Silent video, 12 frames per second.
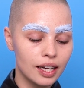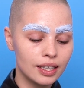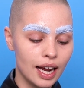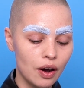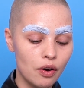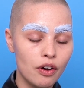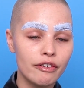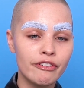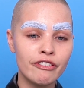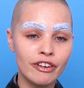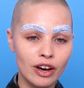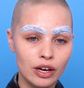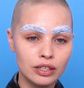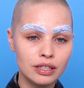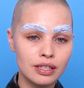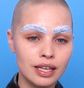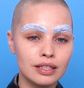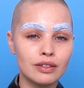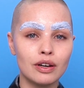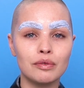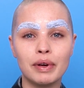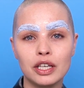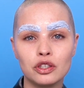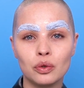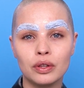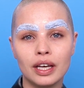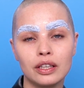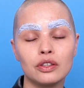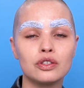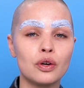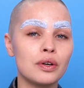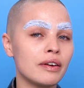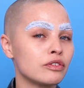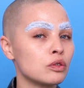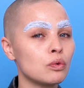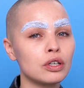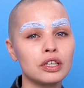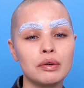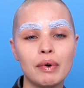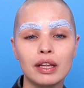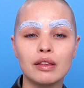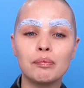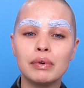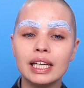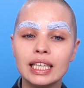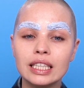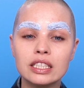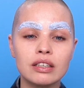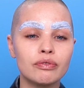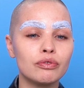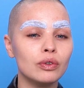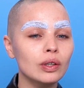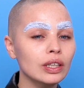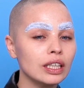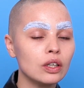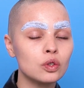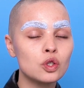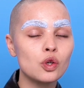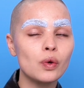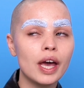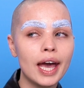Now, first, it's going to make sure that you don't have to worry about the bleach falling onto